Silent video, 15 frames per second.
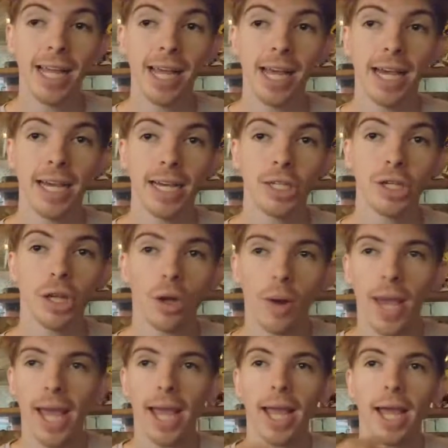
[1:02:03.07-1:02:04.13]
uh, you know,
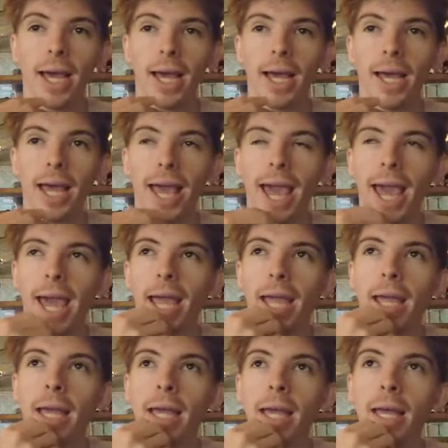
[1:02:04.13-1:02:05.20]
a, a, a
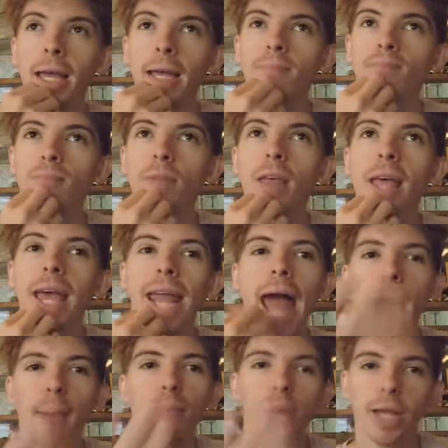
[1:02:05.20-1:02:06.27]
an
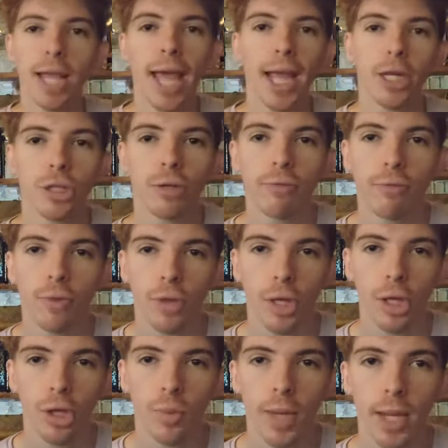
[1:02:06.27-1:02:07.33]
application for the
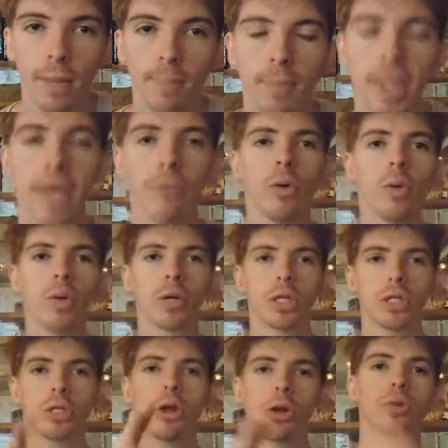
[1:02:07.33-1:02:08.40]
UN. If we were to
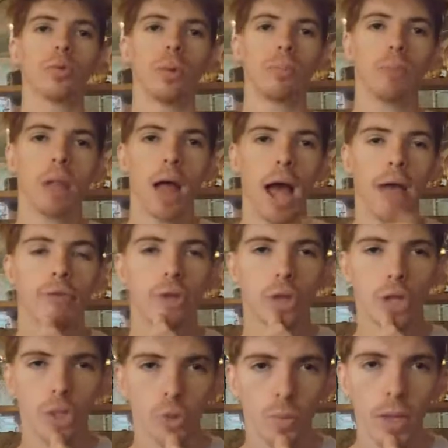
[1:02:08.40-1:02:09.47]
start to apply for the
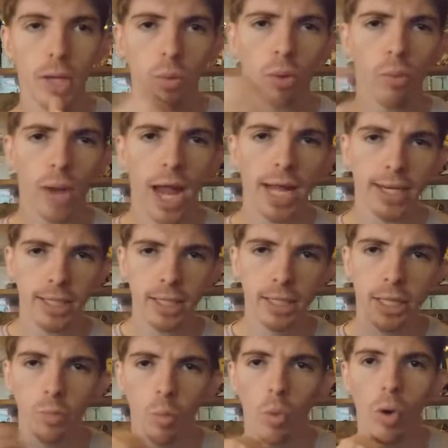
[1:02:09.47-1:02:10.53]
UN, we would
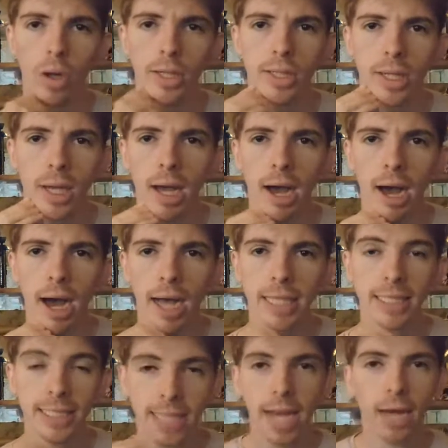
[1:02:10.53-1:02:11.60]
ideally want uh,
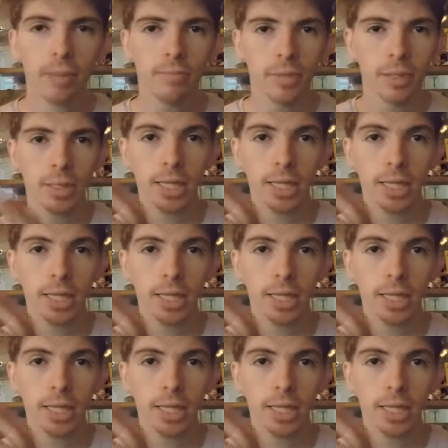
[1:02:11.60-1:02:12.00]
setups